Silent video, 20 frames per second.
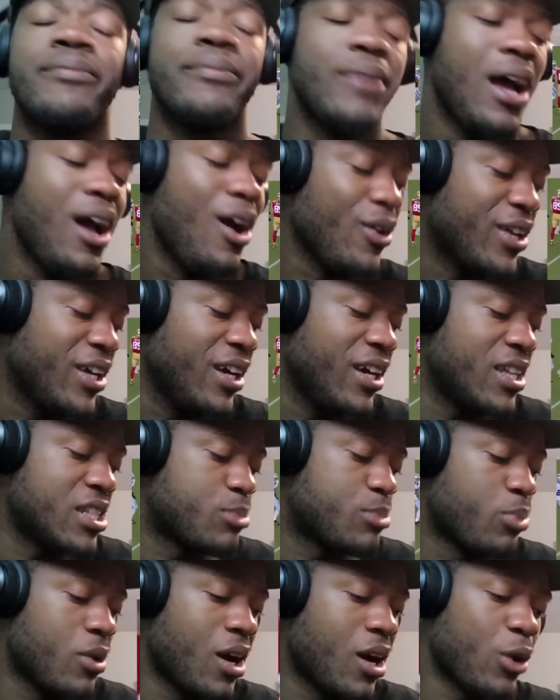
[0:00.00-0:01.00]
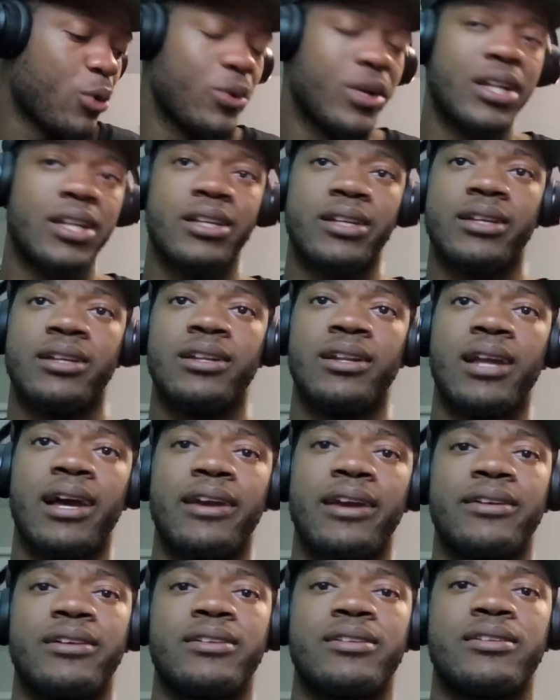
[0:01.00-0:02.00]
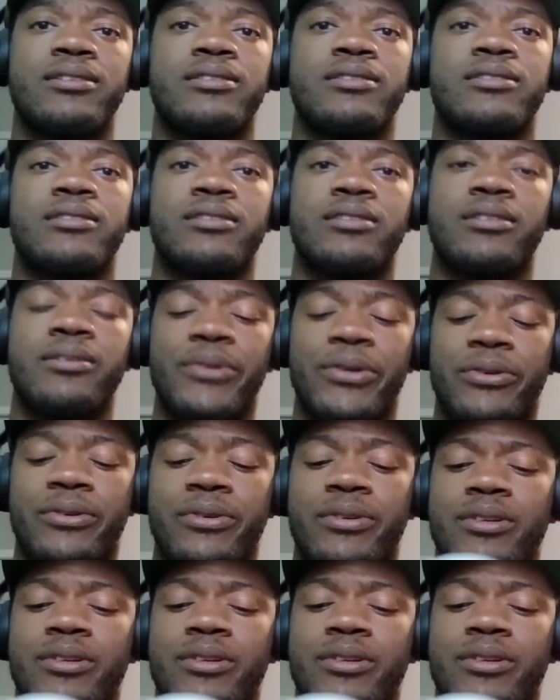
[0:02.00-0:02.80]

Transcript: How good is Brock really? Like, come on.